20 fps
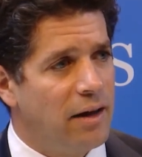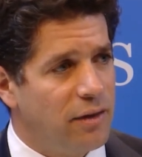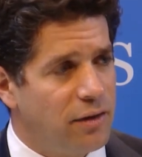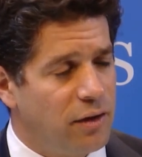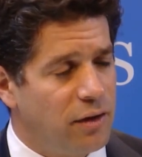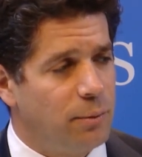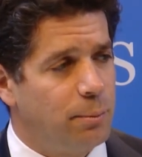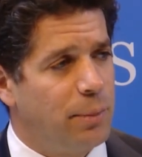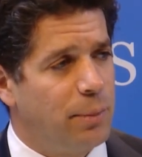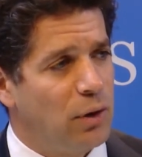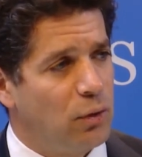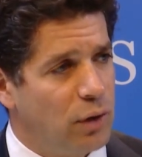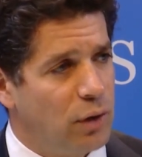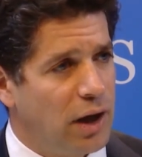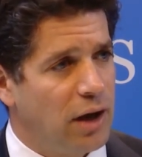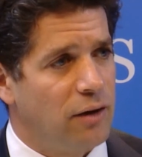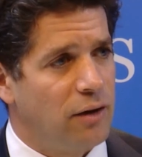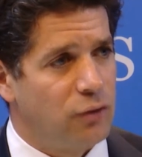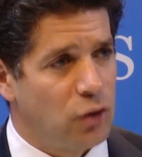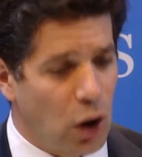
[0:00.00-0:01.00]
the
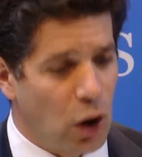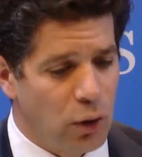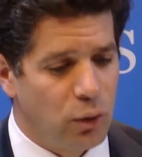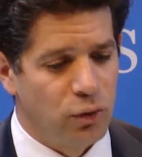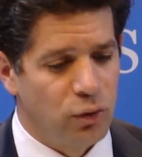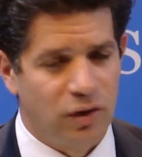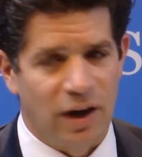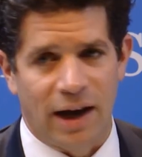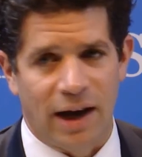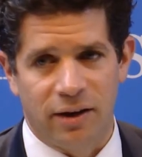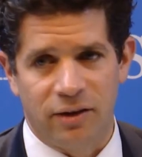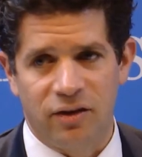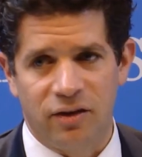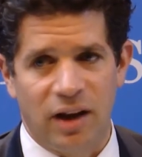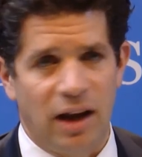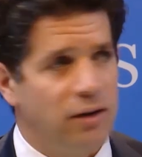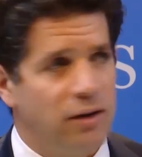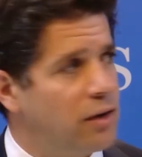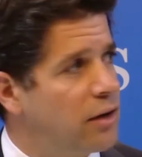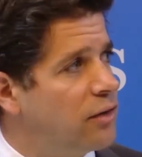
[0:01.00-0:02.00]
building of local data
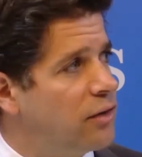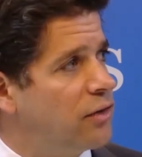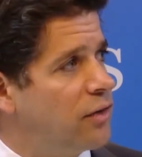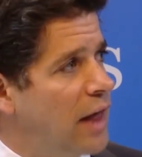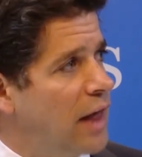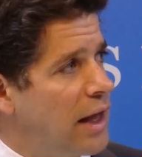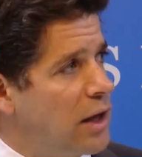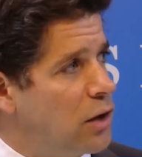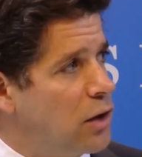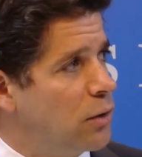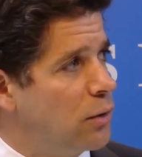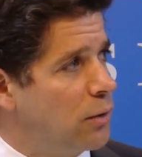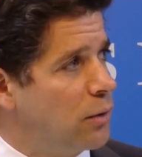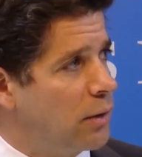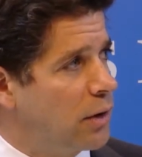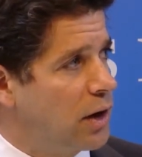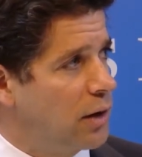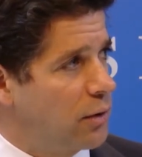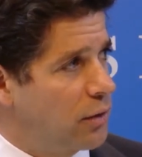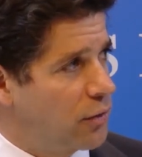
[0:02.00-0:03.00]
centres, then you
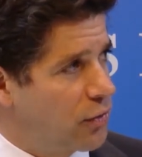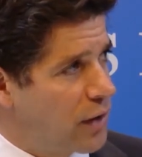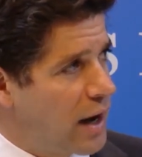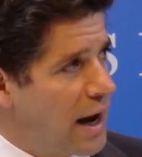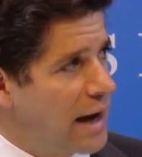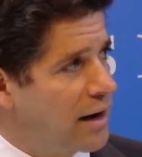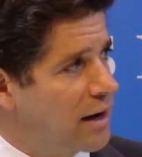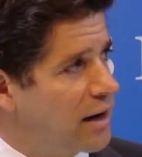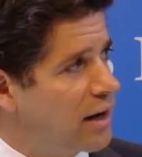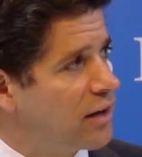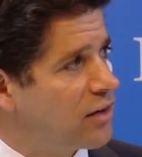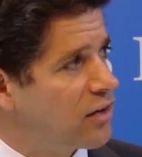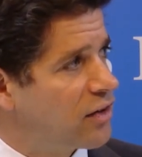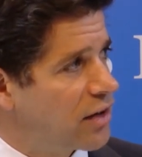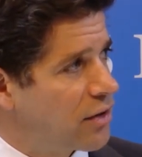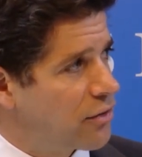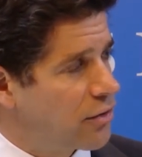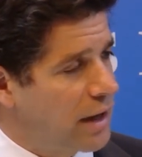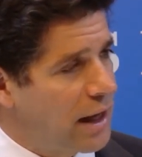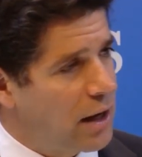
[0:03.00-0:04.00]
can create
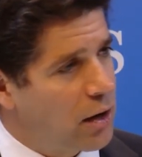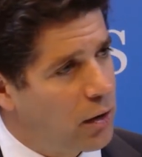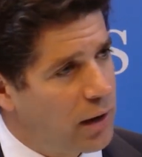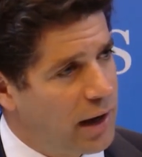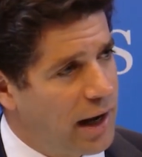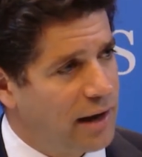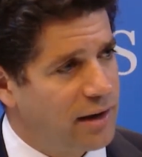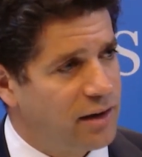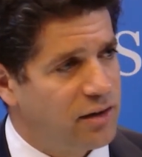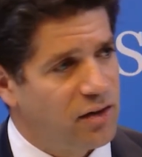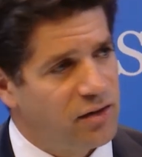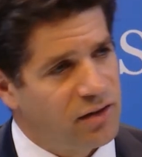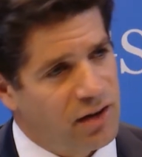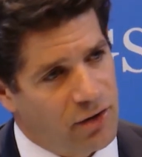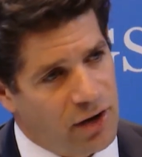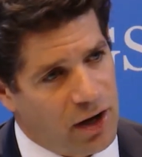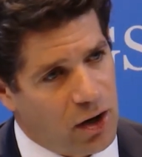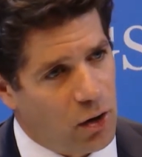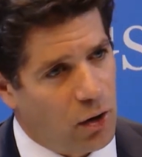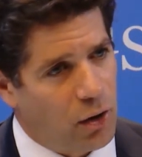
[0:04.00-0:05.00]

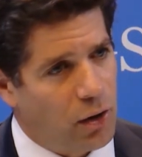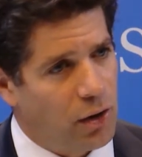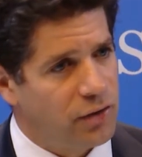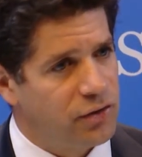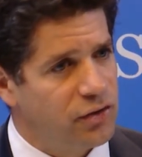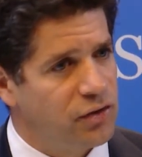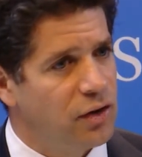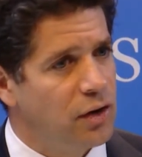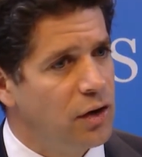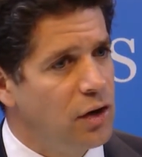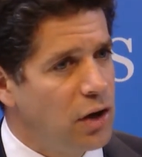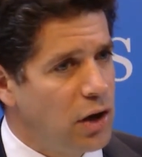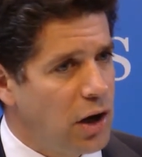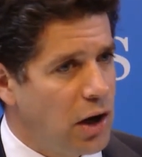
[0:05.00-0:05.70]
unnecessary costs.